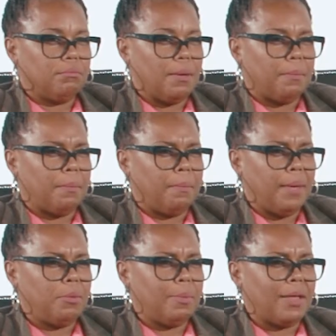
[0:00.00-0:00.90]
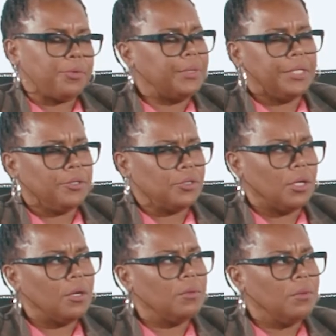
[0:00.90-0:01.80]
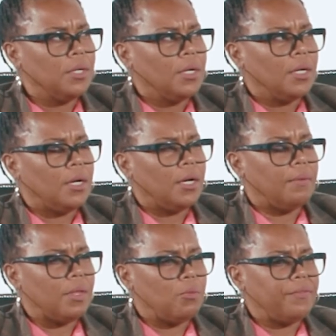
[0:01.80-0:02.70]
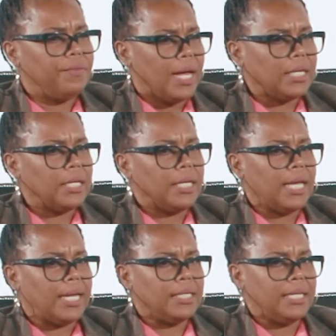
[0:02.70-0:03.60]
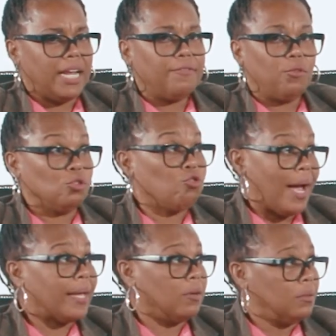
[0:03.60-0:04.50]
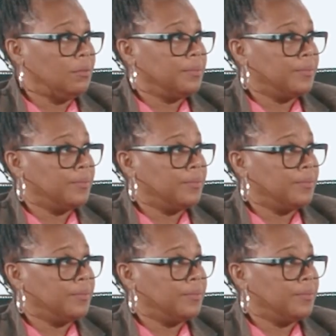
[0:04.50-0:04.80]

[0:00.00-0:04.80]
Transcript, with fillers: maybe about three years ago um, that we finally got a date for trial.